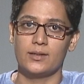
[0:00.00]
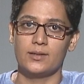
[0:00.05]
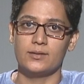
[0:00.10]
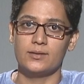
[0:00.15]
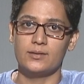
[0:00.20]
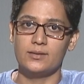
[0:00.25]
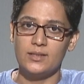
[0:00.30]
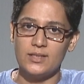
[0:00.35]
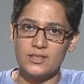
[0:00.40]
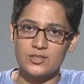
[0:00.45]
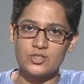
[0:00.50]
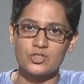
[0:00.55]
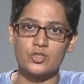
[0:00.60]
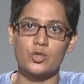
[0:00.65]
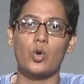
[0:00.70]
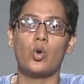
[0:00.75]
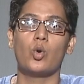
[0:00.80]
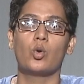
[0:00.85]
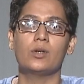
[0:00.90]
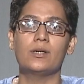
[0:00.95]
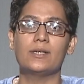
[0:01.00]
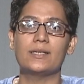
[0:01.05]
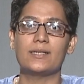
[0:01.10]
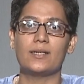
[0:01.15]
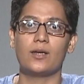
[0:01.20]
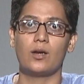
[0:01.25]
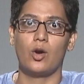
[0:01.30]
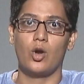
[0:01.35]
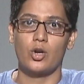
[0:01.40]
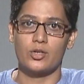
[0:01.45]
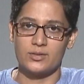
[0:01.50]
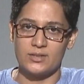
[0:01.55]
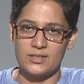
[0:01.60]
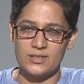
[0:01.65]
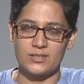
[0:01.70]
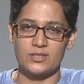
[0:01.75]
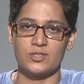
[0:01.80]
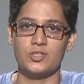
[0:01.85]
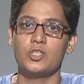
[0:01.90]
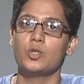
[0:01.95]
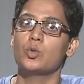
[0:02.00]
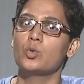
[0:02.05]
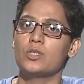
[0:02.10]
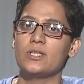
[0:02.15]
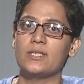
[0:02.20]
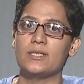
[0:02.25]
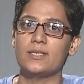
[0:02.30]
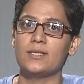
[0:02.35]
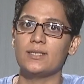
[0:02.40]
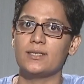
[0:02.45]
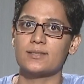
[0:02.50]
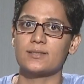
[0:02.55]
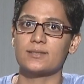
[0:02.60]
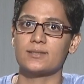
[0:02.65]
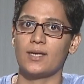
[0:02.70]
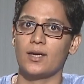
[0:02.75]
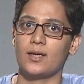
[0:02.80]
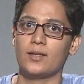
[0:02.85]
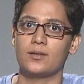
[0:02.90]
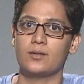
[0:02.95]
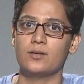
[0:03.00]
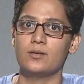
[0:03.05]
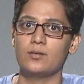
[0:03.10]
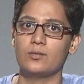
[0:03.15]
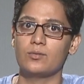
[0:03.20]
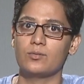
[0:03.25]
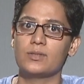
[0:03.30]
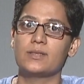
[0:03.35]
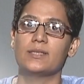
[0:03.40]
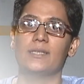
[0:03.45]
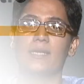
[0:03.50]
this role or this duty is done with the